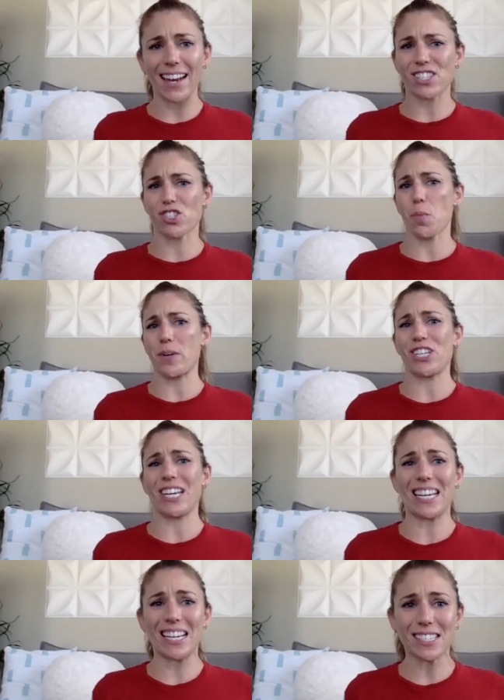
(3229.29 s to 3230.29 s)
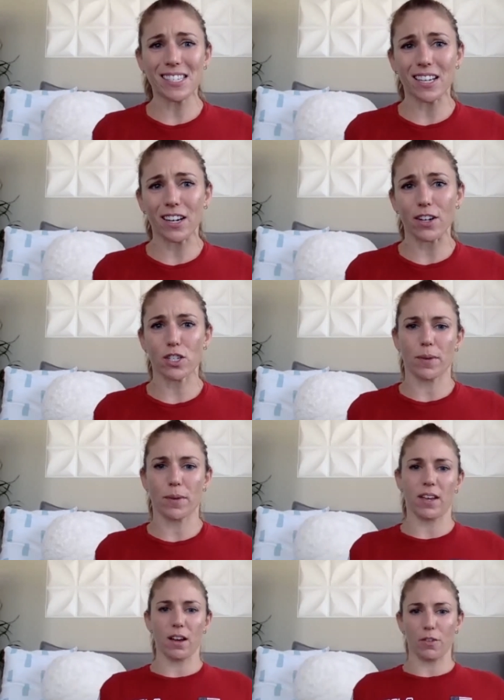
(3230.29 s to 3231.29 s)
It's so much easier to
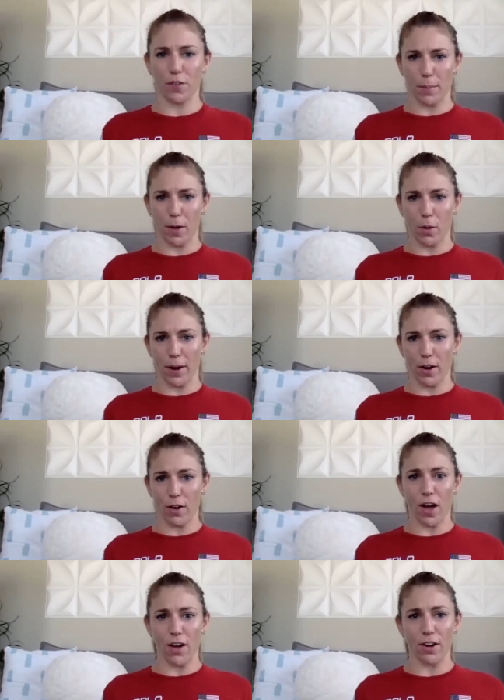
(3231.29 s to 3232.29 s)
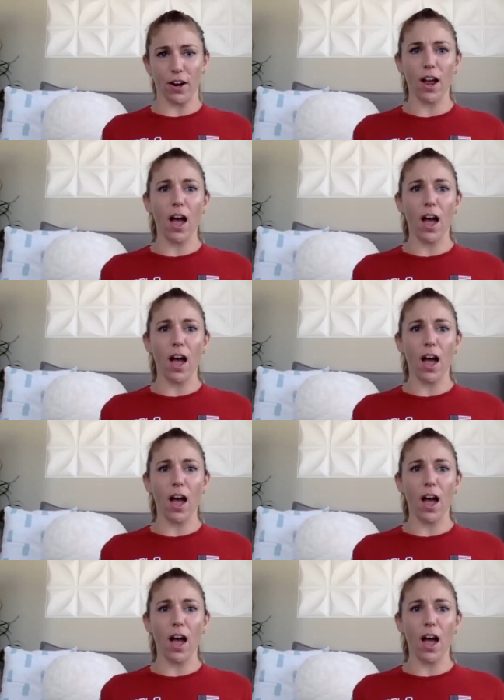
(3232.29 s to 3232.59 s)
be a female marathoner.